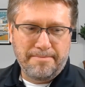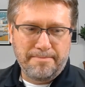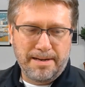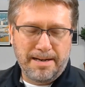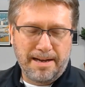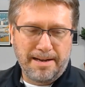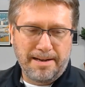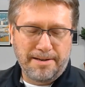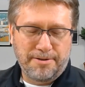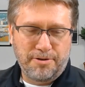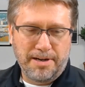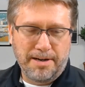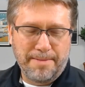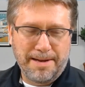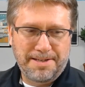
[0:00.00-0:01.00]
But I
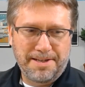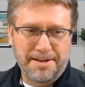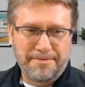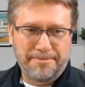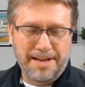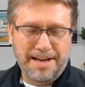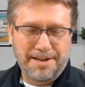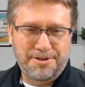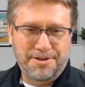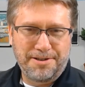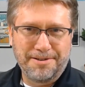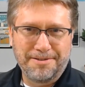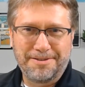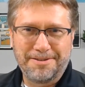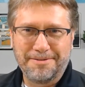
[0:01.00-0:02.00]
treated myself last
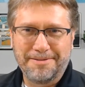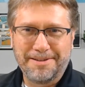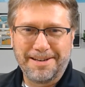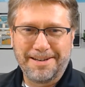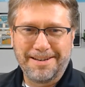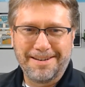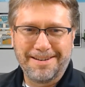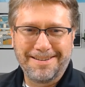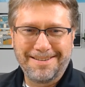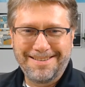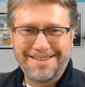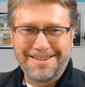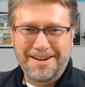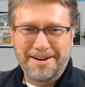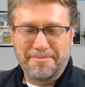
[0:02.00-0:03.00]
year to
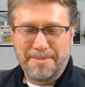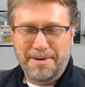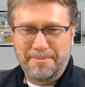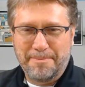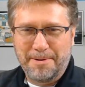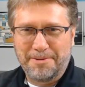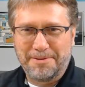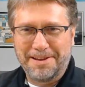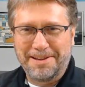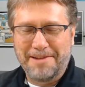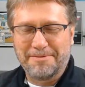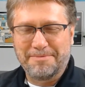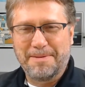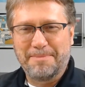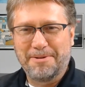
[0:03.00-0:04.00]
a birthday.
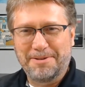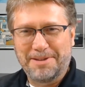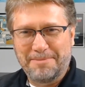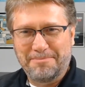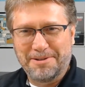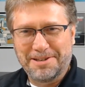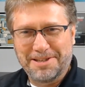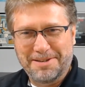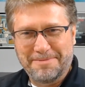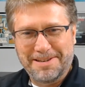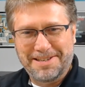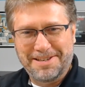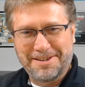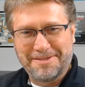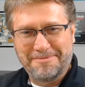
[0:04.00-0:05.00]
That was my birthday present to
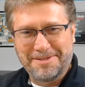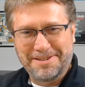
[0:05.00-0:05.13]
myself.